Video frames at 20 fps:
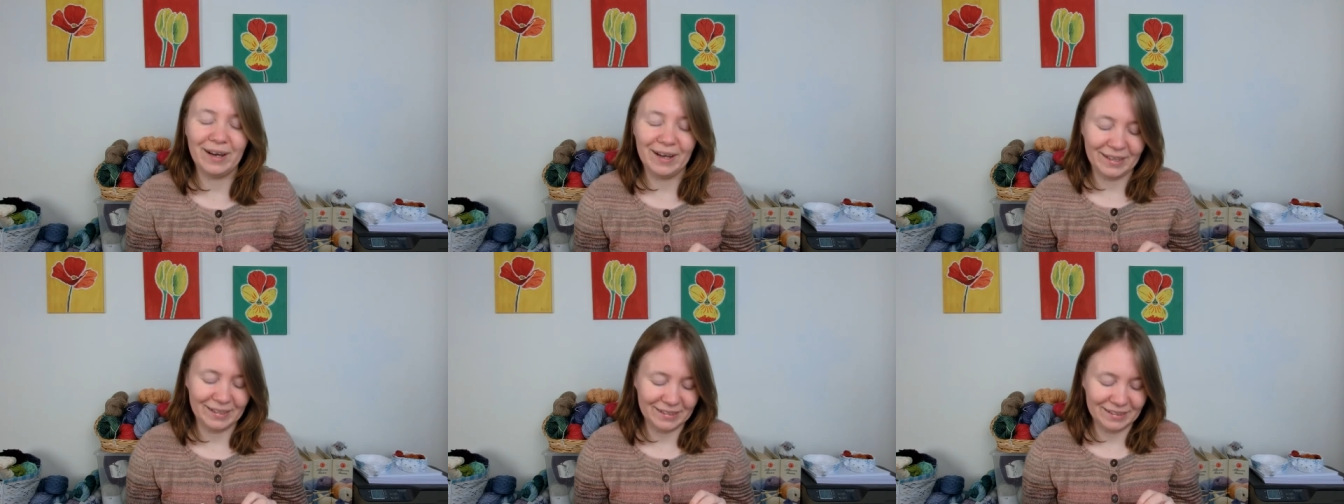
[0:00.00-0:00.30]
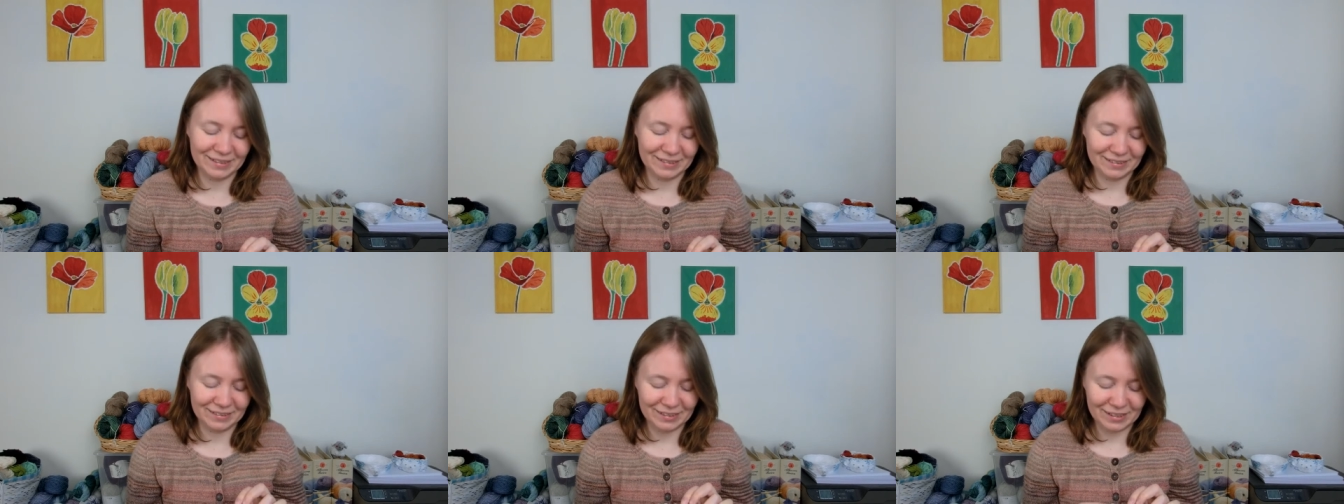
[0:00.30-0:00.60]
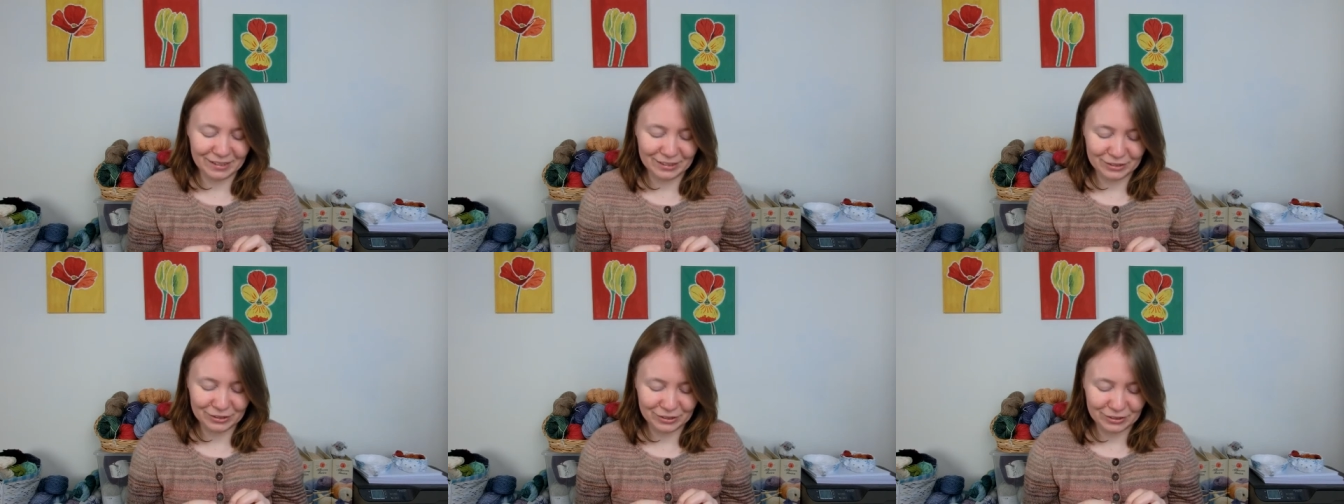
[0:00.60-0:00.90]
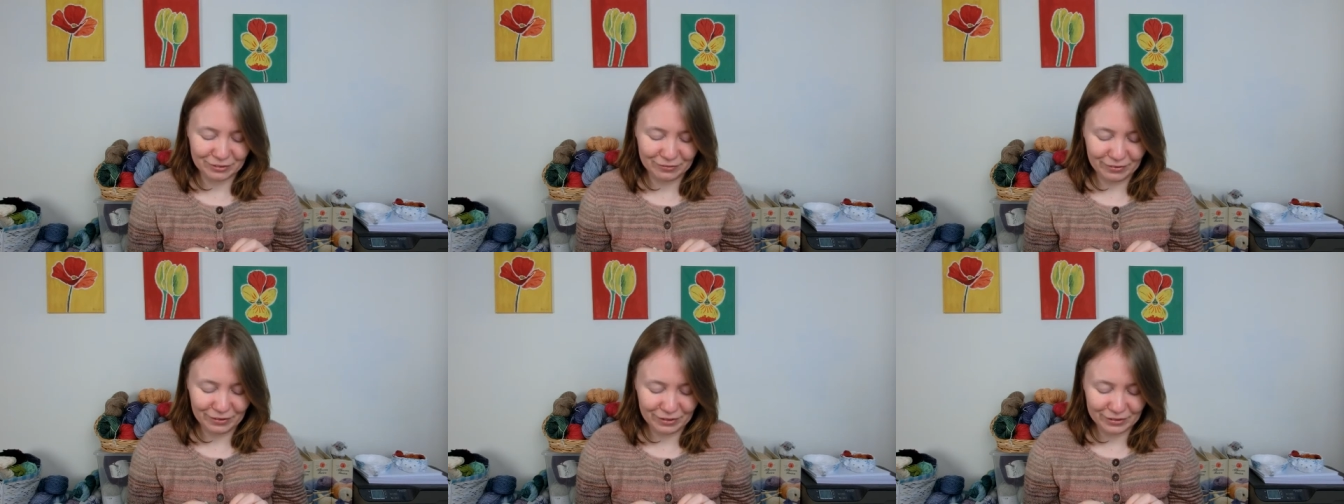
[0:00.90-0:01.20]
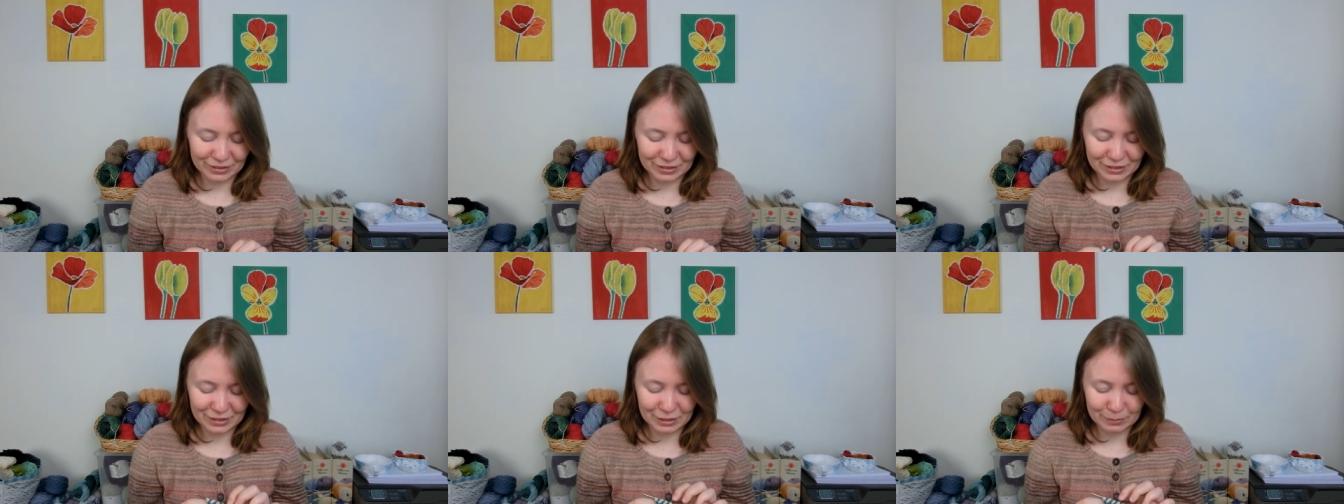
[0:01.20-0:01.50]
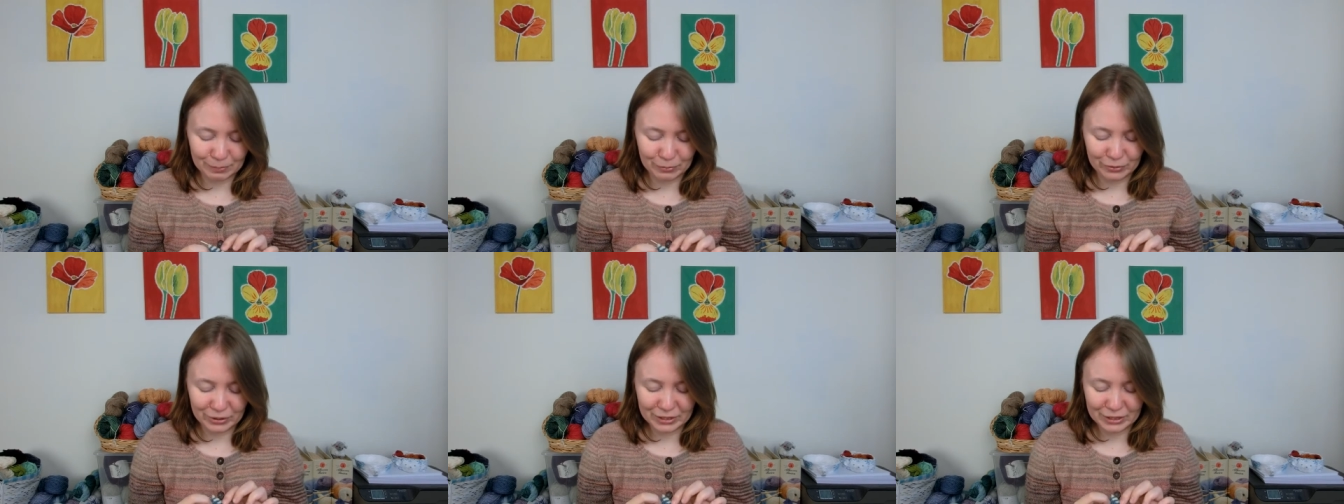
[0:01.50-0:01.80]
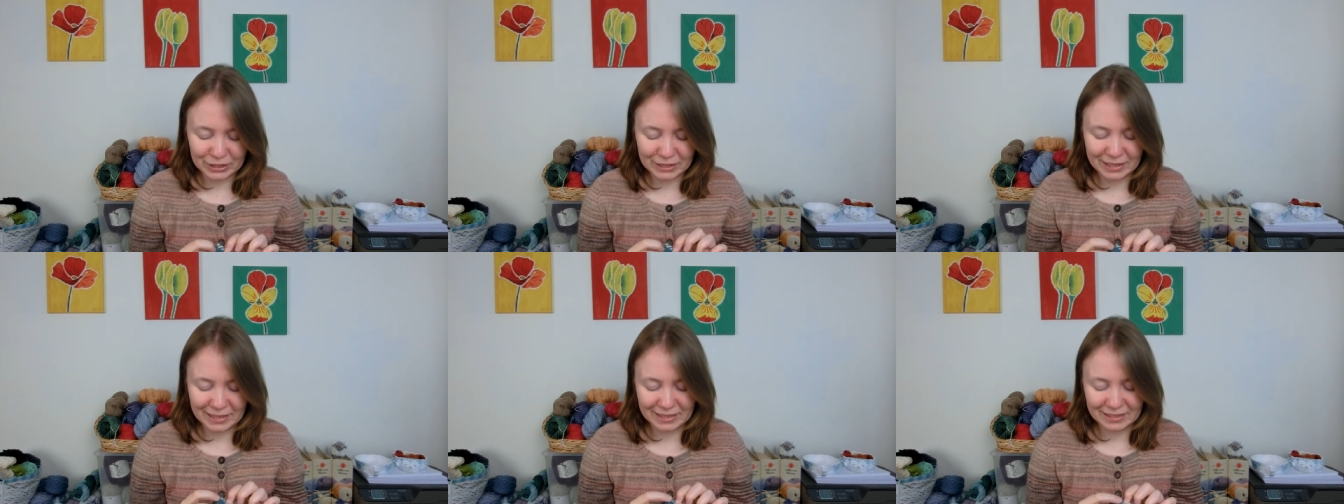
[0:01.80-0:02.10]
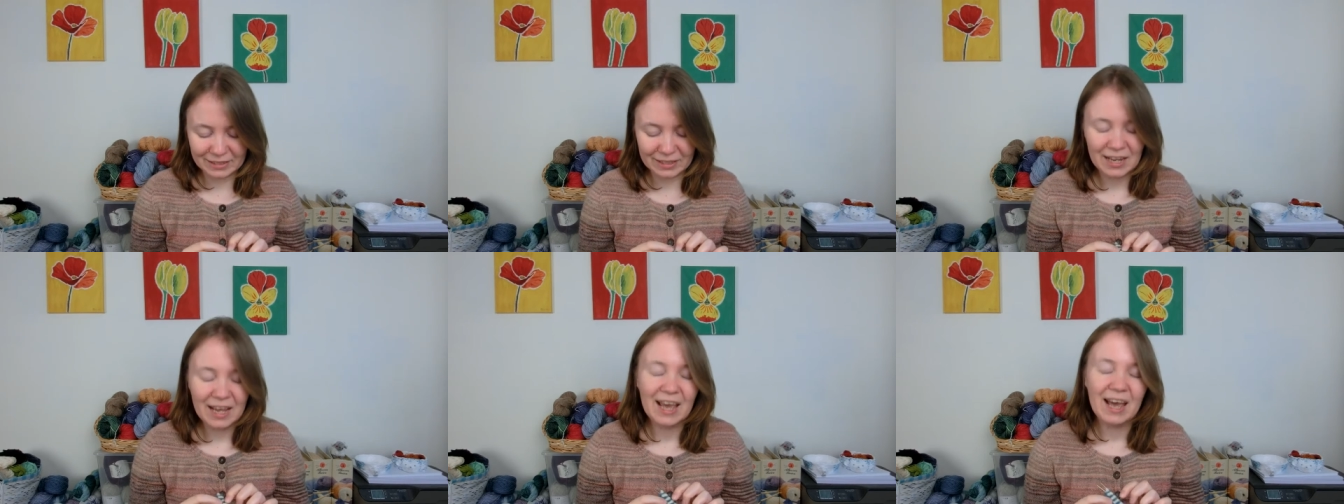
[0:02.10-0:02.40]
I didn't. I just felt inspirationless.